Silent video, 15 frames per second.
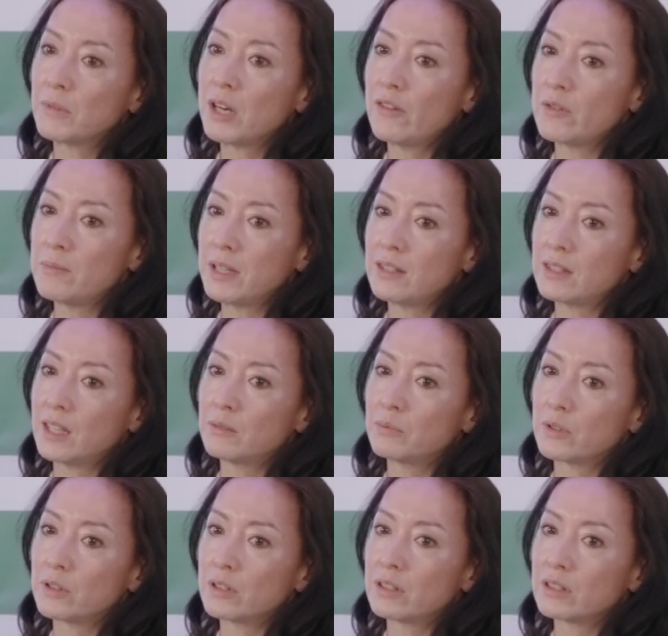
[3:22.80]
governments that
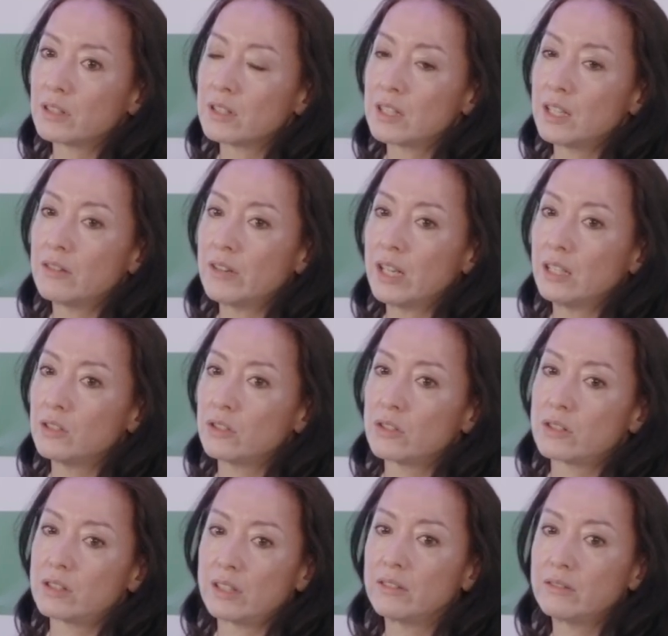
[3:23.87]
were considering
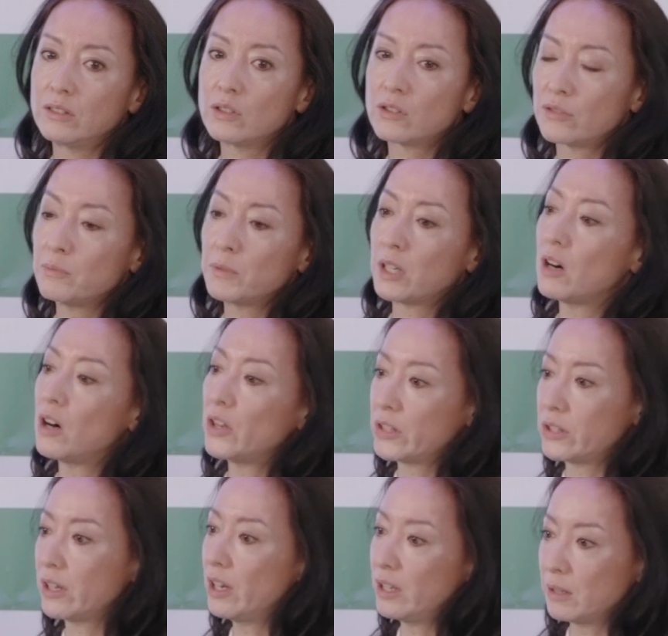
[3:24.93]
just from the
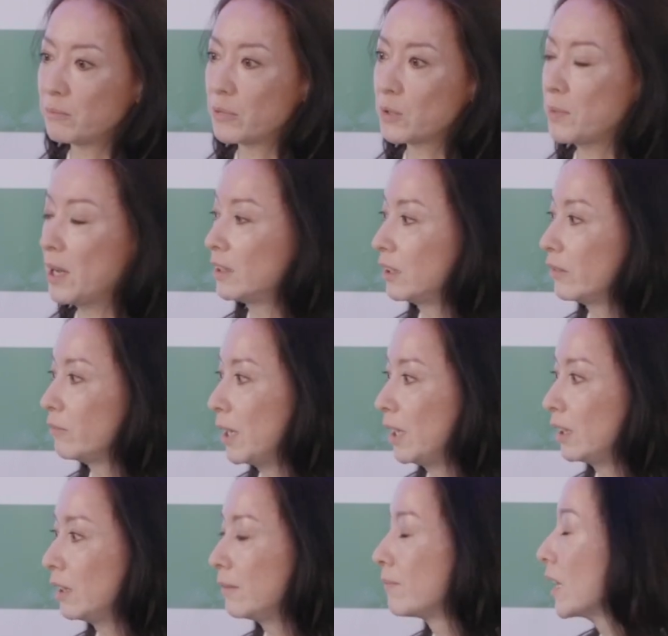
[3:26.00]
cost-cutting perspective mainly.